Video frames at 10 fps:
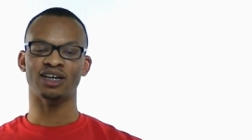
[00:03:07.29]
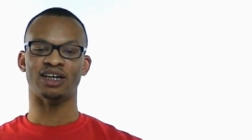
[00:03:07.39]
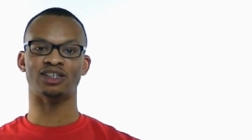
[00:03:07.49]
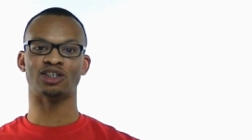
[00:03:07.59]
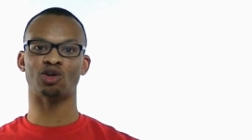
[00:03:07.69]

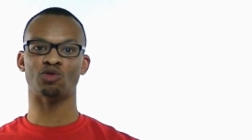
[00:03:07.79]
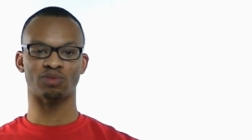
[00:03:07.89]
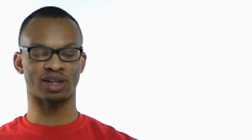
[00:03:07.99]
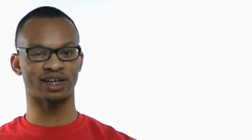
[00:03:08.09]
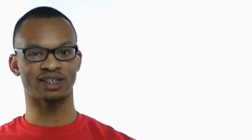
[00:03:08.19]
And so,
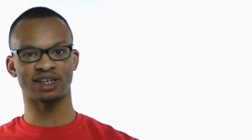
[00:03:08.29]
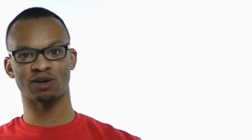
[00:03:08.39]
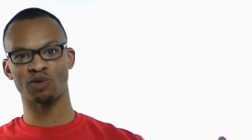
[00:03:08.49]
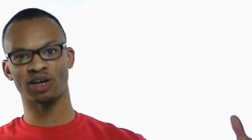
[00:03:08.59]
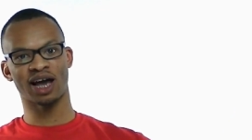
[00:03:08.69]
like I
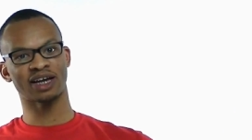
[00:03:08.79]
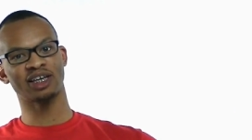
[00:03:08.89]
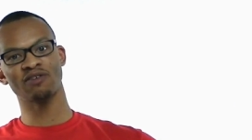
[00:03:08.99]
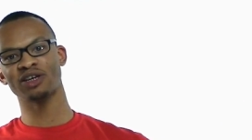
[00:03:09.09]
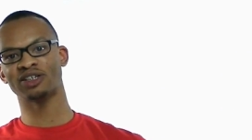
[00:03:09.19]
said, we, I can
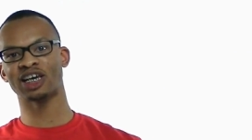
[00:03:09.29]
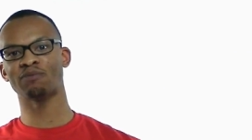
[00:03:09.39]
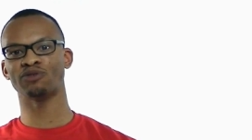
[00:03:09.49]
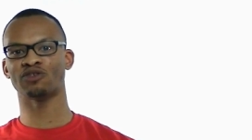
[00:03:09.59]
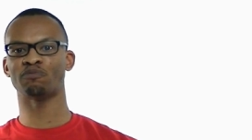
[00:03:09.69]
give you
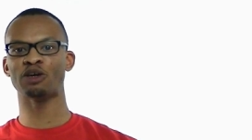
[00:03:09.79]
examples of